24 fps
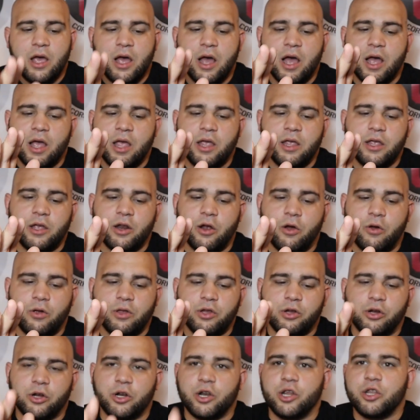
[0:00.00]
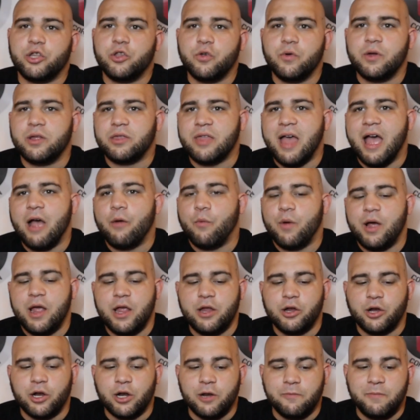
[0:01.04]
Uh, you know, you're going to do it that
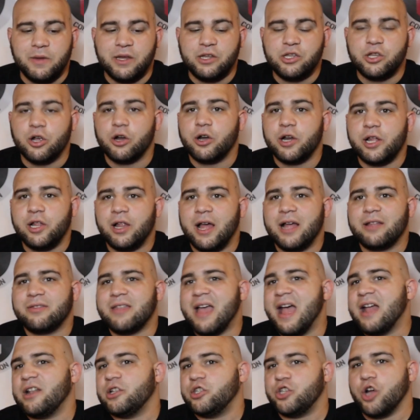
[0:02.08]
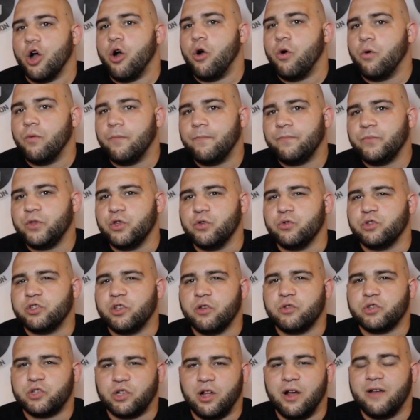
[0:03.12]
way. You're going to be dirty like that. Don't use
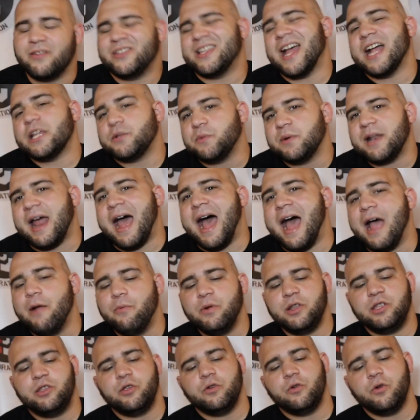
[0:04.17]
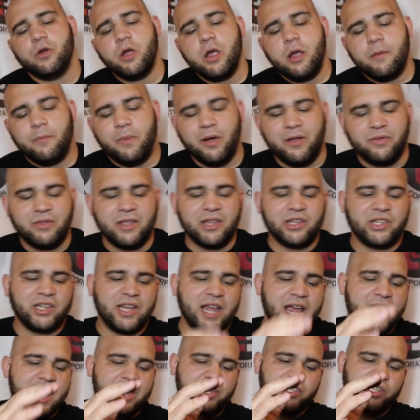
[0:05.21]
those gloves. That's what I would do. But in this
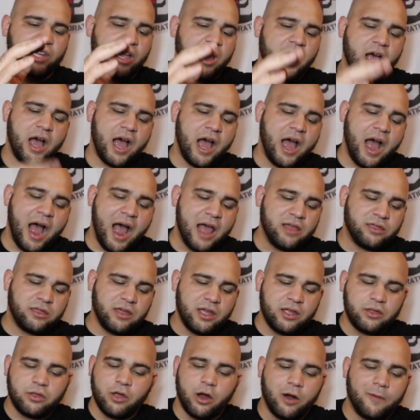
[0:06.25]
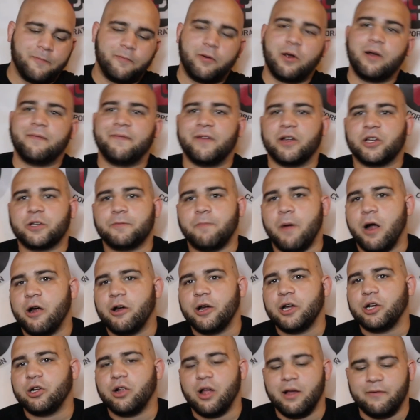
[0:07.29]
case, I, I think they're a perfect
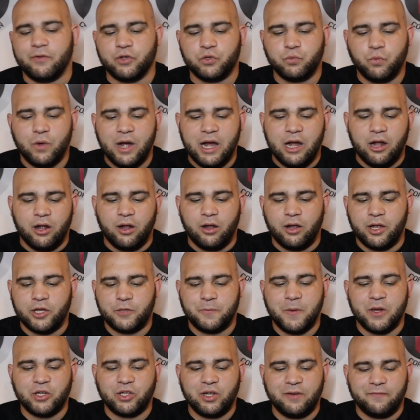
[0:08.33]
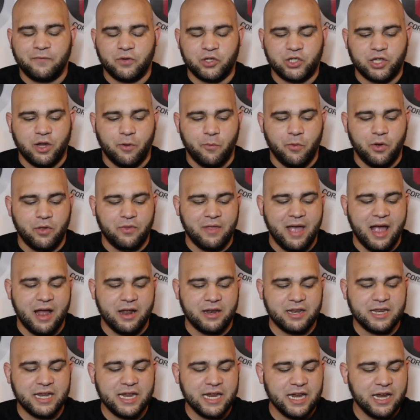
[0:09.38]
sparring glove as well, especially for someone
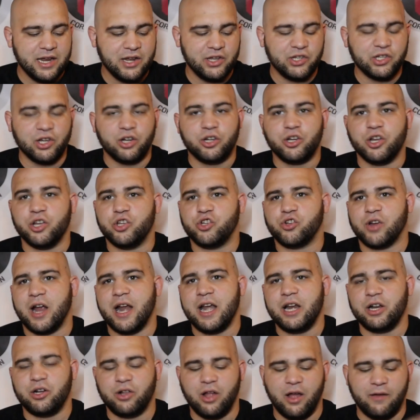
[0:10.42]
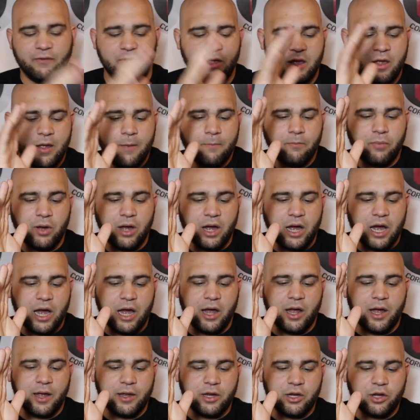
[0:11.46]
that needs a good training glove. But,
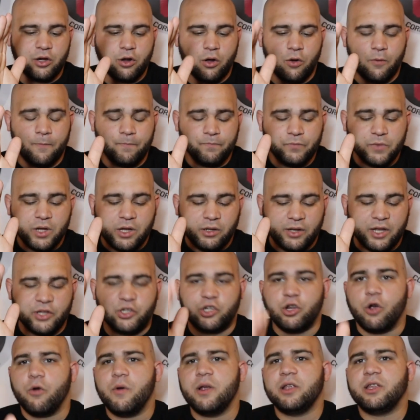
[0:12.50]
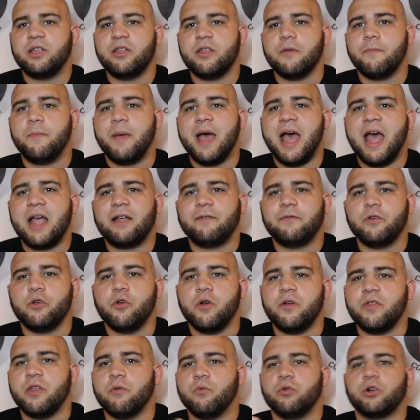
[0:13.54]
uh, you know, let's go into the bag
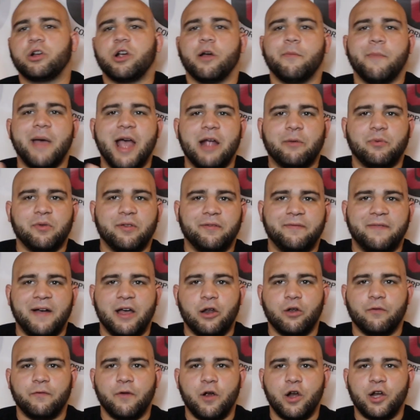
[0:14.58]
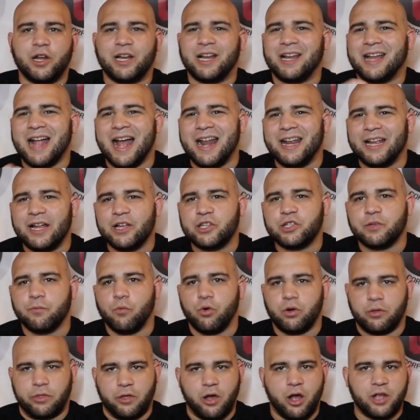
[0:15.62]
view and then we'll come back with a final verdict and kind of get some
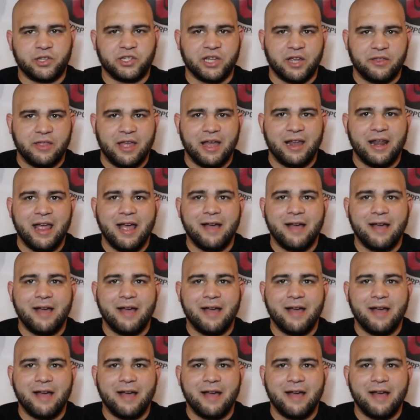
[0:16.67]
more thoughts on that